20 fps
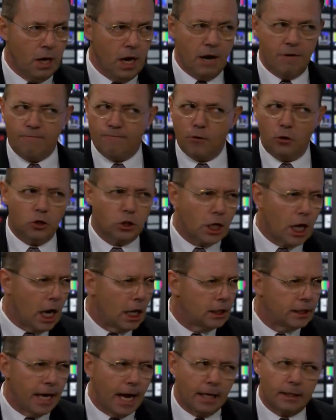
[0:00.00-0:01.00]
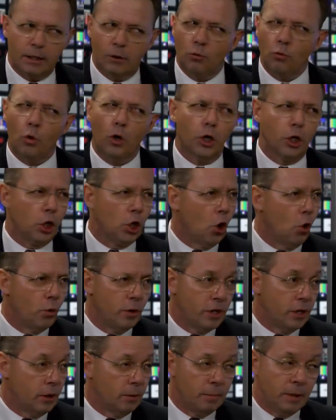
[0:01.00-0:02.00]
and first contact and where to go
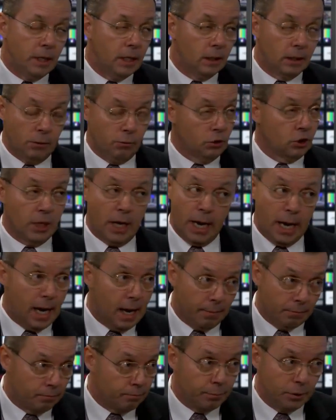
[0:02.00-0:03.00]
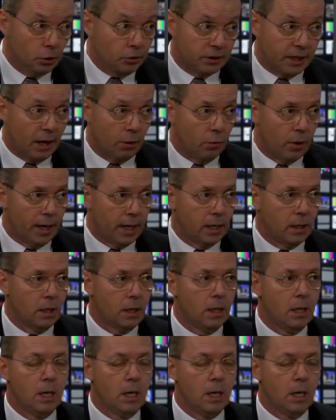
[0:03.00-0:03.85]
with it immediately, which I am built that way.